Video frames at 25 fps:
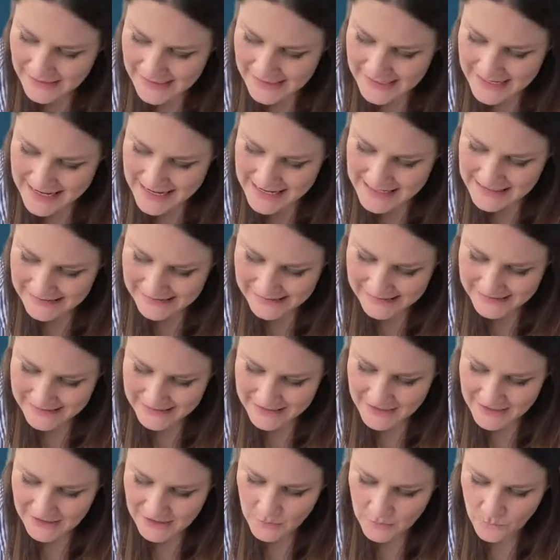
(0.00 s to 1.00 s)
an
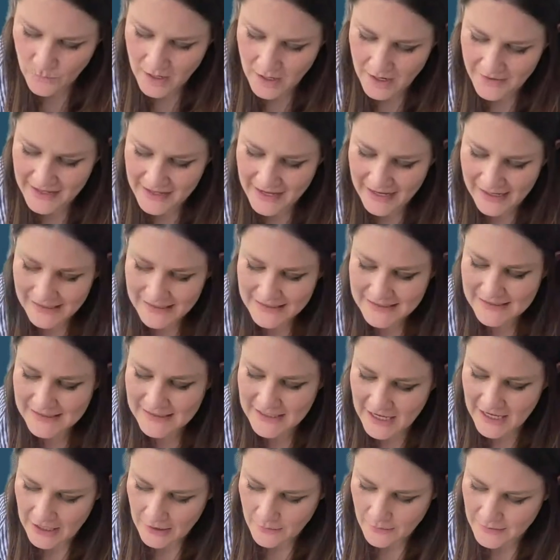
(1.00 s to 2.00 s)
incident where the
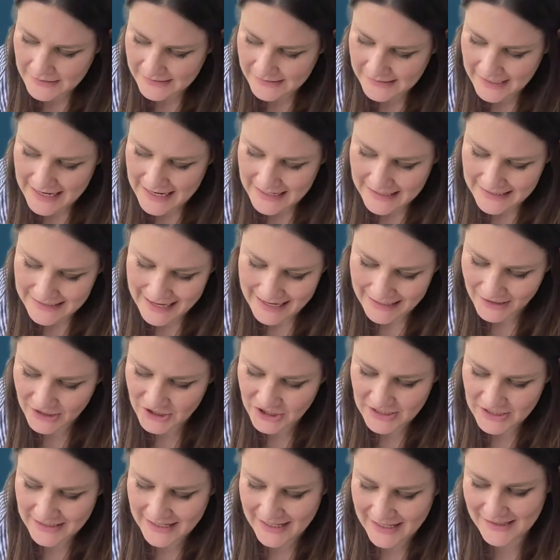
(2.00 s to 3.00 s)
ICO has taken
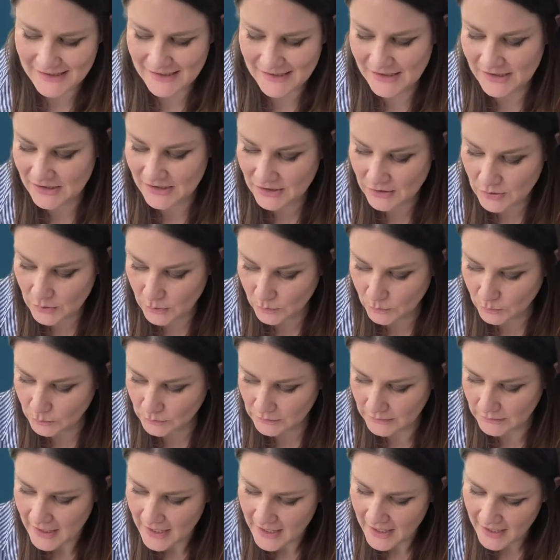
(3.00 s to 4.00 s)
action against a school,
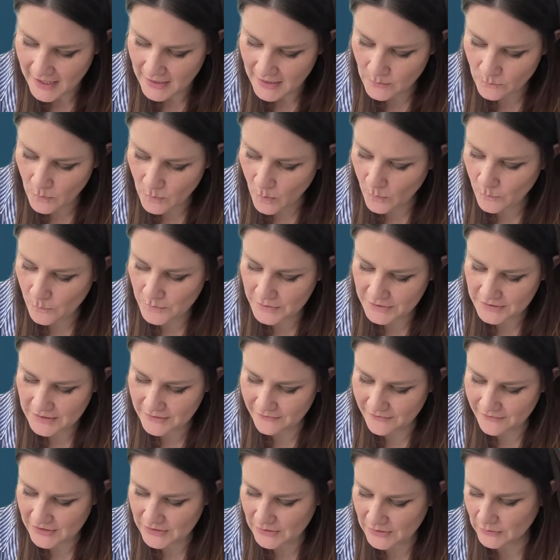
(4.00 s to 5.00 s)
and what was the
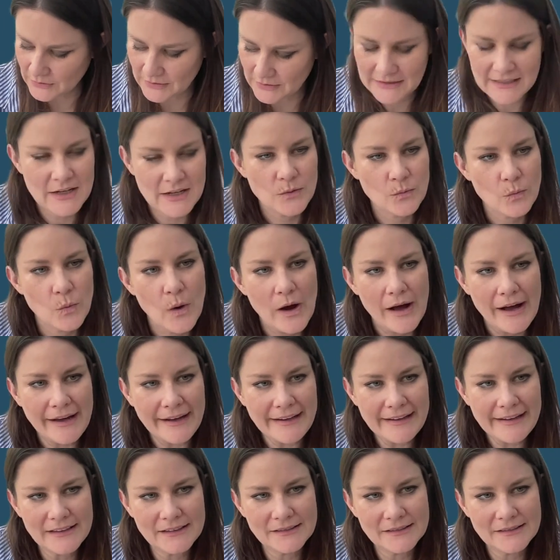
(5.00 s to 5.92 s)
result and why?